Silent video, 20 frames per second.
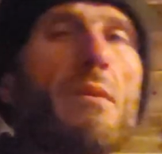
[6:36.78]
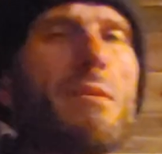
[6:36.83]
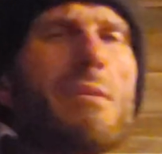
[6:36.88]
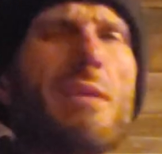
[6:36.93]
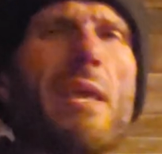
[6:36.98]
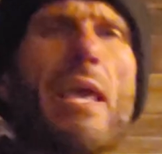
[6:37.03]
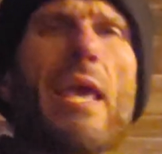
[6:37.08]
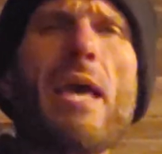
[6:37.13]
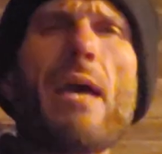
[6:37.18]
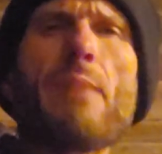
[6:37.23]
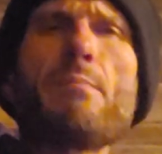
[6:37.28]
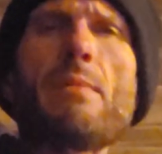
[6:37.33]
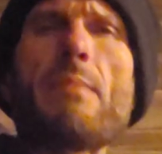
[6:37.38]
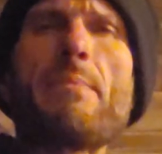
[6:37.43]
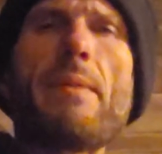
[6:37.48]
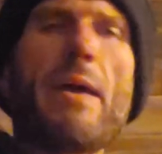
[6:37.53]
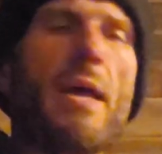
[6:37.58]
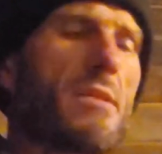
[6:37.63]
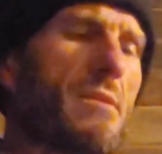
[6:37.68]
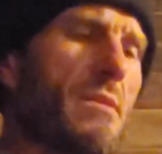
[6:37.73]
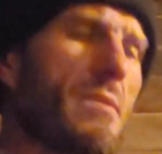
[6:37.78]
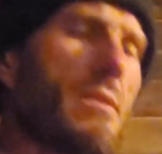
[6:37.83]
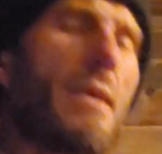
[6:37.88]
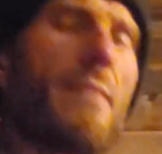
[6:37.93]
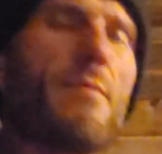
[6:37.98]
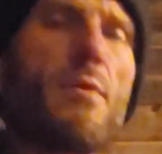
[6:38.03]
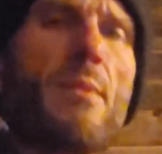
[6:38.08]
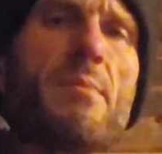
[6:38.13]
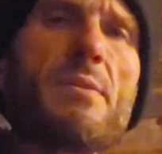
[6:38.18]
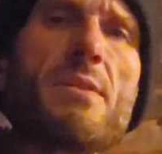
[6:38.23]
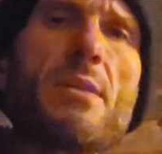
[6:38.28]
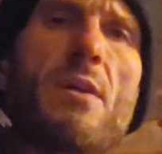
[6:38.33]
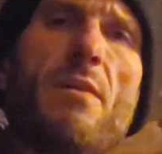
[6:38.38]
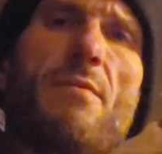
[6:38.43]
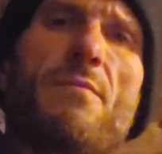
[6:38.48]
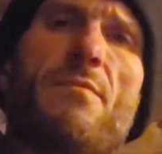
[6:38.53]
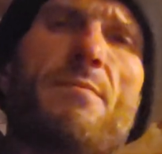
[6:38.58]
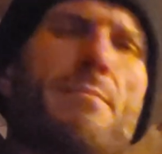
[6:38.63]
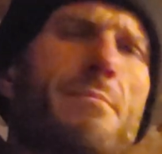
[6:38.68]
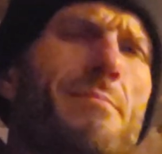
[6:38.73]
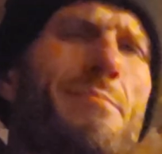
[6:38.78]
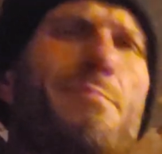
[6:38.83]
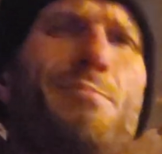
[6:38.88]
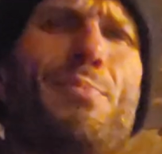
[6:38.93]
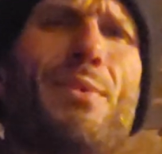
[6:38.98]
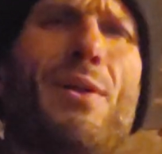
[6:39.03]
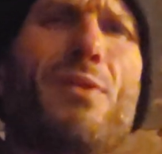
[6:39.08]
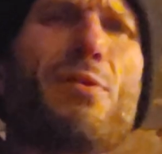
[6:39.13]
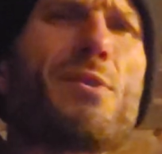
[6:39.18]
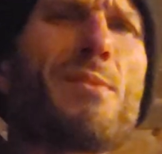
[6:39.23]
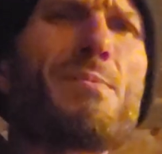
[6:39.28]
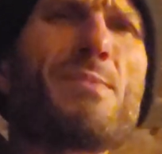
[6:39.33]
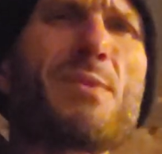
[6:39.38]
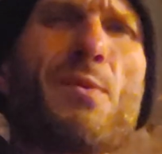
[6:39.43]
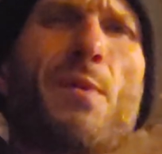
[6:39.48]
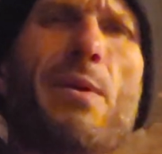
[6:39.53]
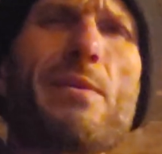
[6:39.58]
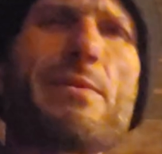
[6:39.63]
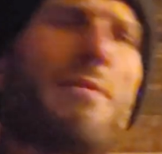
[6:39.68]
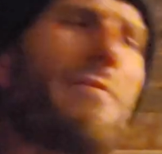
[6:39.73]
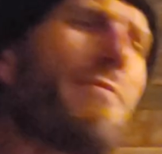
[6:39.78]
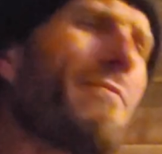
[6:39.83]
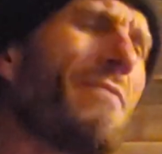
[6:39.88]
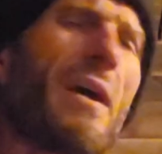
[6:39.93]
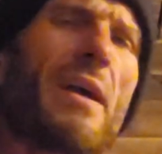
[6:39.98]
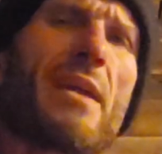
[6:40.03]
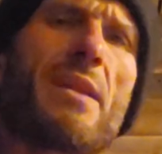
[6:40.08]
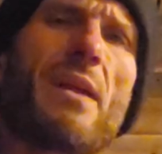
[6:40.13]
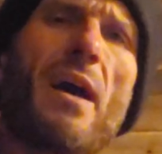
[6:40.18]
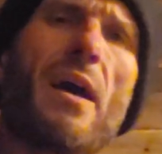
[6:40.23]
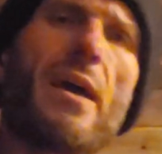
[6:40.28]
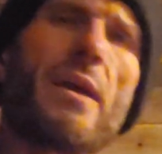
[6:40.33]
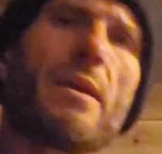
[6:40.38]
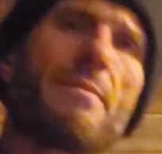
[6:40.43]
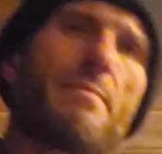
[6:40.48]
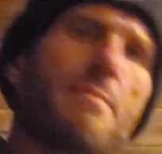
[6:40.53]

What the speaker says: Yeah, I might pass the devil himself, but I'll look him square in the fucking eye